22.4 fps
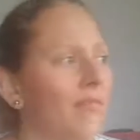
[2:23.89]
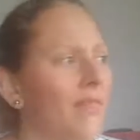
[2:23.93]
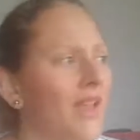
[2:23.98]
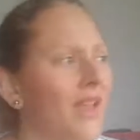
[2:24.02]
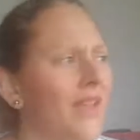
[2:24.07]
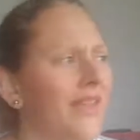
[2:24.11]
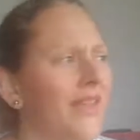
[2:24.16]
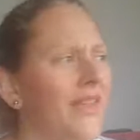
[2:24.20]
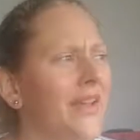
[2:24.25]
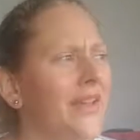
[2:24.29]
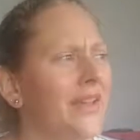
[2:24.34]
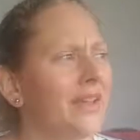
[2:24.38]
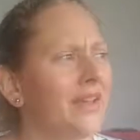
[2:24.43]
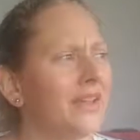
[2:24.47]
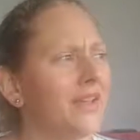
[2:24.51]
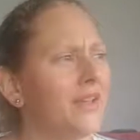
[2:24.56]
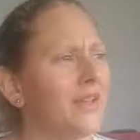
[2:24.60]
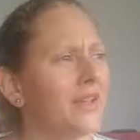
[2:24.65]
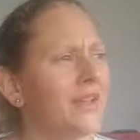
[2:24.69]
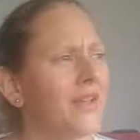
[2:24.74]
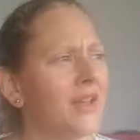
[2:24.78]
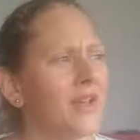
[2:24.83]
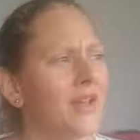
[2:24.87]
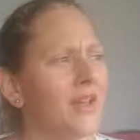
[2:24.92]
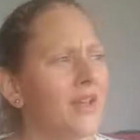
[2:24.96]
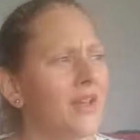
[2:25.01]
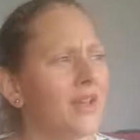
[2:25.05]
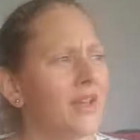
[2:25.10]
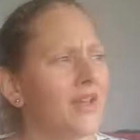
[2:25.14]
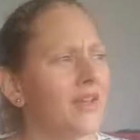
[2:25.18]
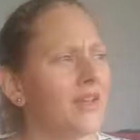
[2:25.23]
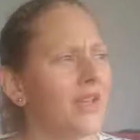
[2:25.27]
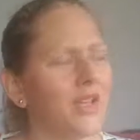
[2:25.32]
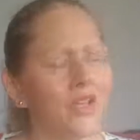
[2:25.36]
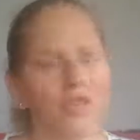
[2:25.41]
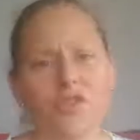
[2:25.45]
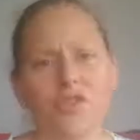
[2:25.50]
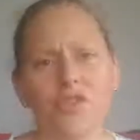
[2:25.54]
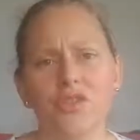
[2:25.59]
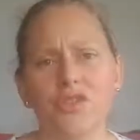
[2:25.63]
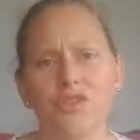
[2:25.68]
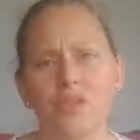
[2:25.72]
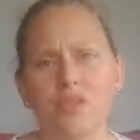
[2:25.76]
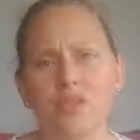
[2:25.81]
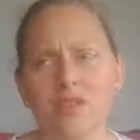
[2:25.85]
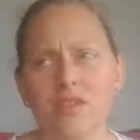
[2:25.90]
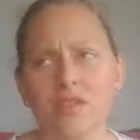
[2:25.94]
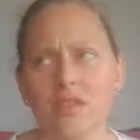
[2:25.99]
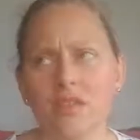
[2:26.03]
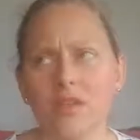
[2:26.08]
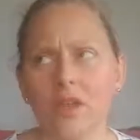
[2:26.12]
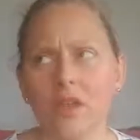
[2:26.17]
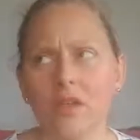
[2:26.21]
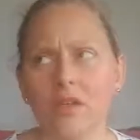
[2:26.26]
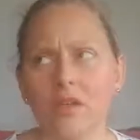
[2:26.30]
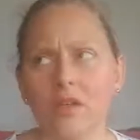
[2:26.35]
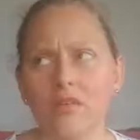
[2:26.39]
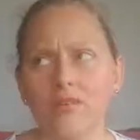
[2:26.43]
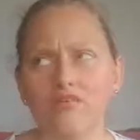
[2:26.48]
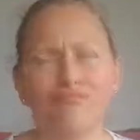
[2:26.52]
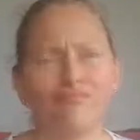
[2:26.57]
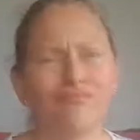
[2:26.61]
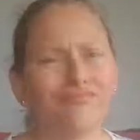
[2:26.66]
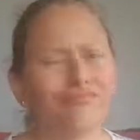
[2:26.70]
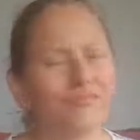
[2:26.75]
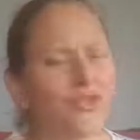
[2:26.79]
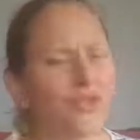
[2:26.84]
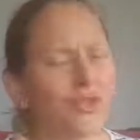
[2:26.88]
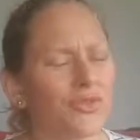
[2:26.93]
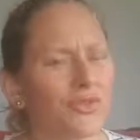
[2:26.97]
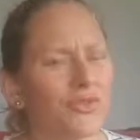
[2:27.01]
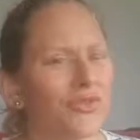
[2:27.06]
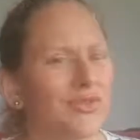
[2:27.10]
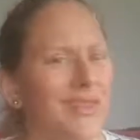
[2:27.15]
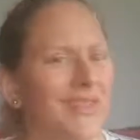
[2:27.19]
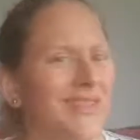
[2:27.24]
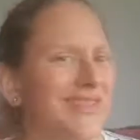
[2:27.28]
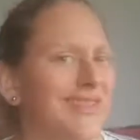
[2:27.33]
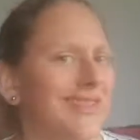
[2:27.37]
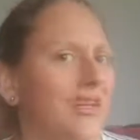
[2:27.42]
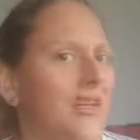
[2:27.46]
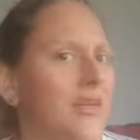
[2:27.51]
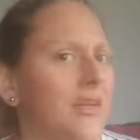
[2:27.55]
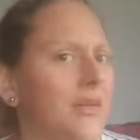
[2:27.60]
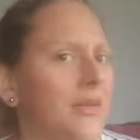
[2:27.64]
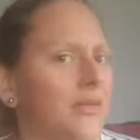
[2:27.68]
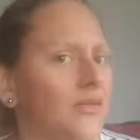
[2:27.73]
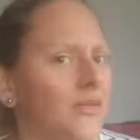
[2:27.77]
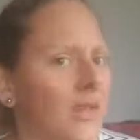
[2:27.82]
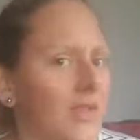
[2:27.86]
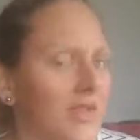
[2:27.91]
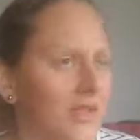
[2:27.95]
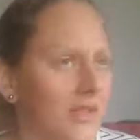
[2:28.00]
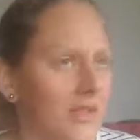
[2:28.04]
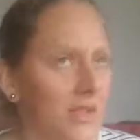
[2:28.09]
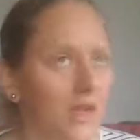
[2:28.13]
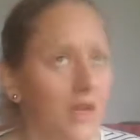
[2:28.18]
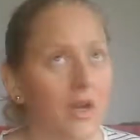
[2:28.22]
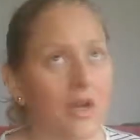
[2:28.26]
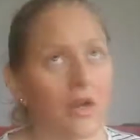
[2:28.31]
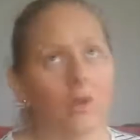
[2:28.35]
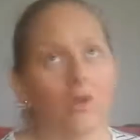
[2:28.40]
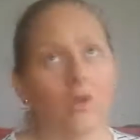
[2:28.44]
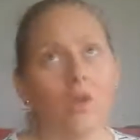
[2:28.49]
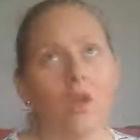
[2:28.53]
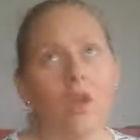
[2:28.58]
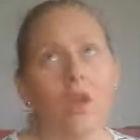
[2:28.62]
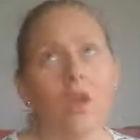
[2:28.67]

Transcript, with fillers: And I hear the excuses like, not the right time right now,